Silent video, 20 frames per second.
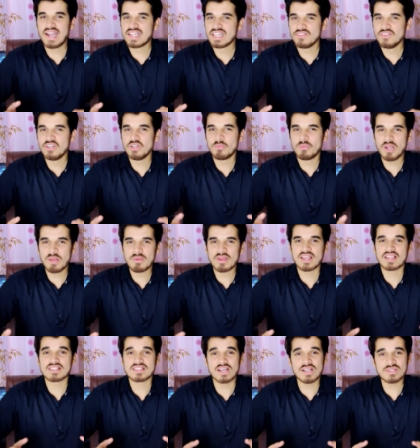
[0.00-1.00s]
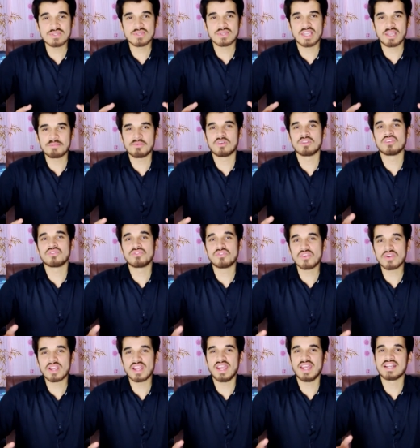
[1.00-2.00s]
and the video playback is also kept on a
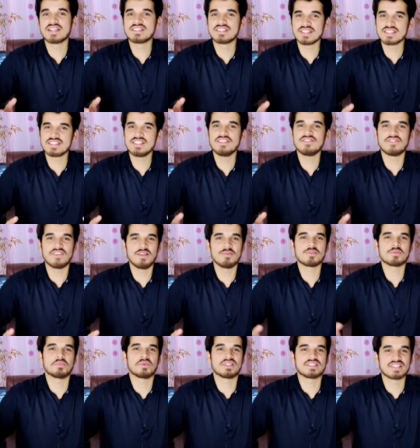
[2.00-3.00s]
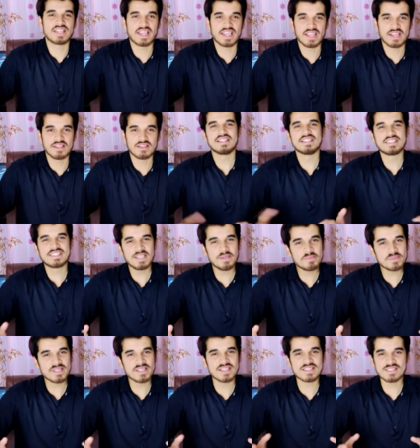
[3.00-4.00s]
four K at sixty frames per second. This
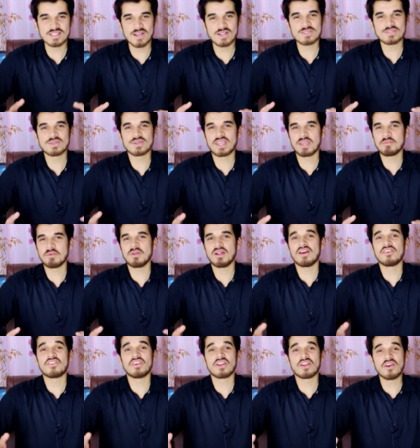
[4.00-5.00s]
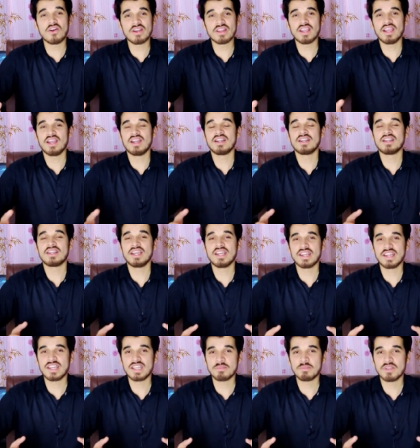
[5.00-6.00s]
chipset is also capable of recording
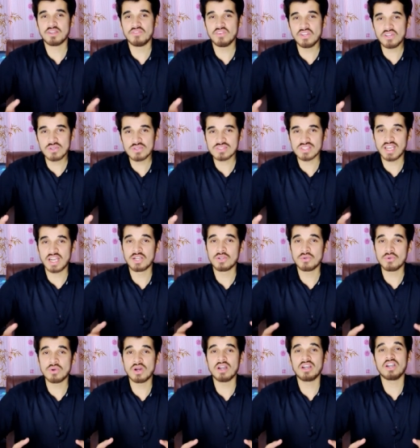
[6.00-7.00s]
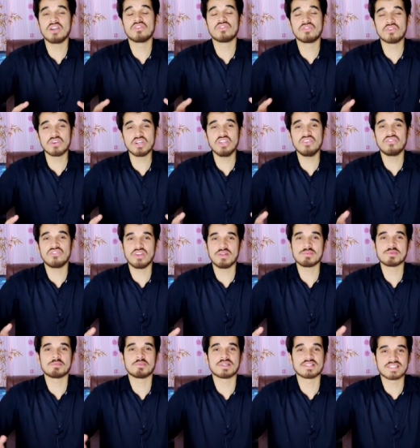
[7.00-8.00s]
ten eighty p videos at two hundred forty
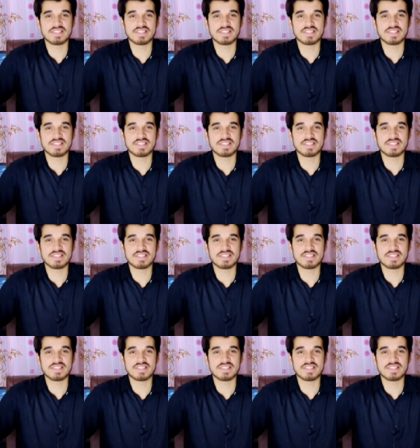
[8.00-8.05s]
frames per